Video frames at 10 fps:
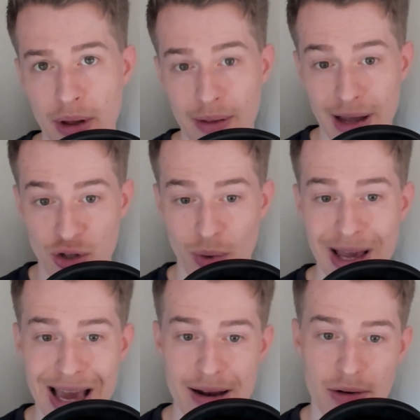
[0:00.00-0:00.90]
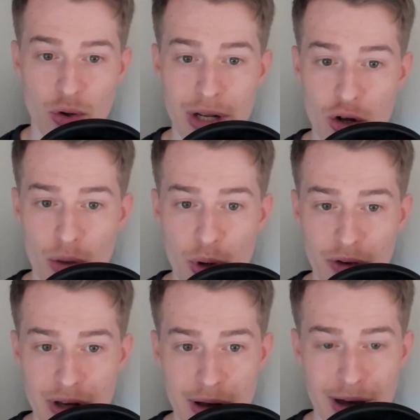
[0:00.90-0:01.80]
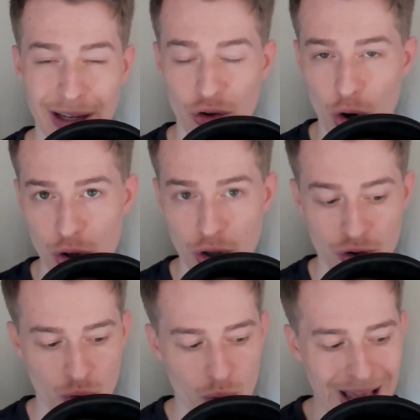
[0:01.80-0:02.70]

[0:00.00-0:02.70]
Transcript: That's why, again, you need a community that nurtures to,